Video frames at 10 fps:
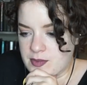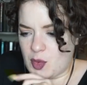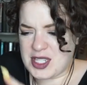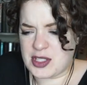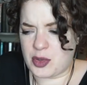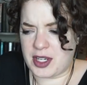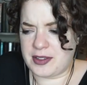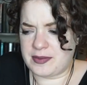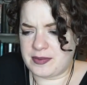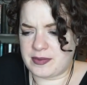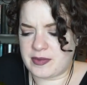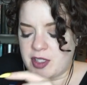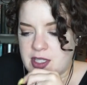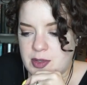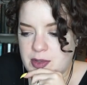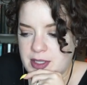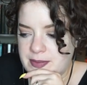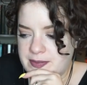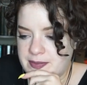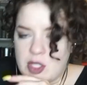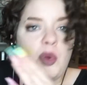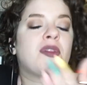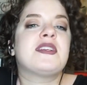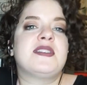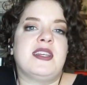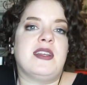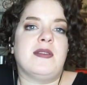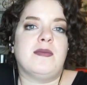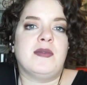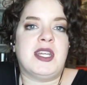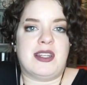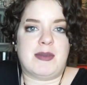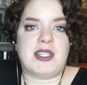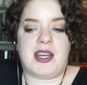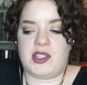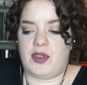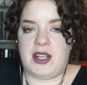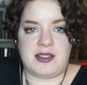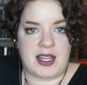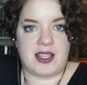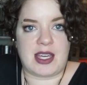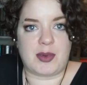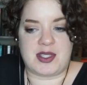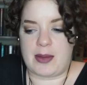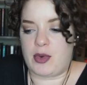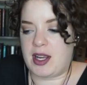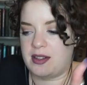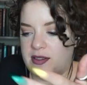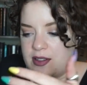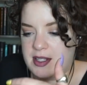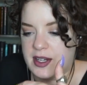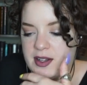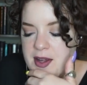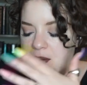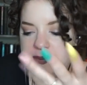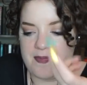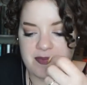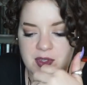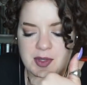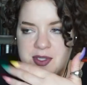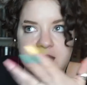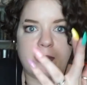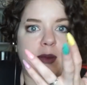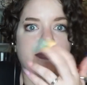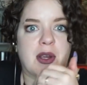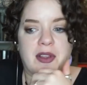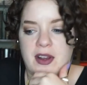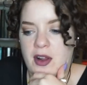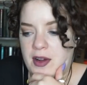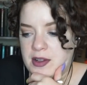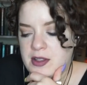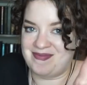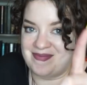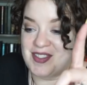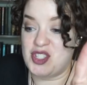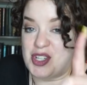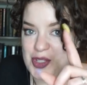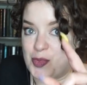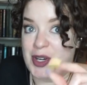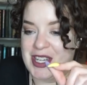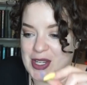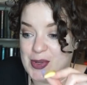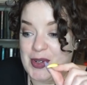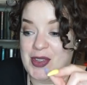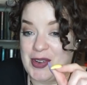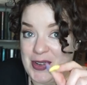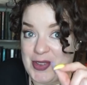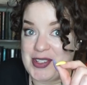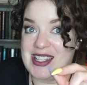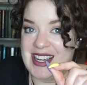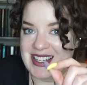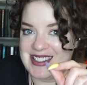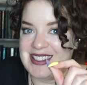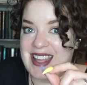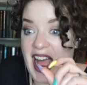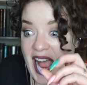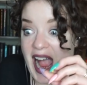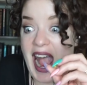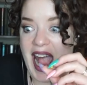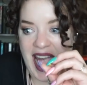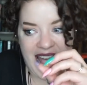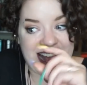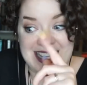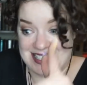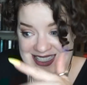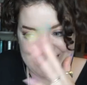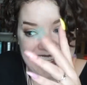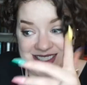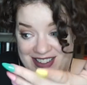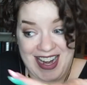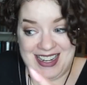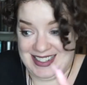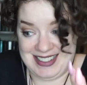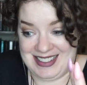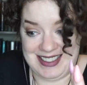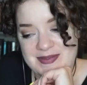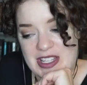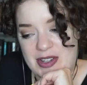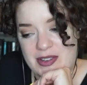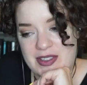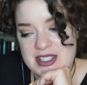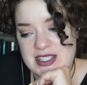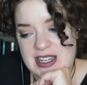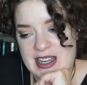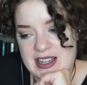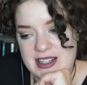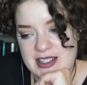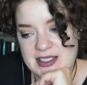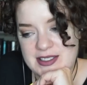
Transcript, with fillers: Was that Zoya? I feel like that was Zoya. You only see Nina and Matthias for like a second. That was them, right? A second ago. You see them like barely at all. She has one equal. There are no others like us. That's, that's right. Oh, the stag.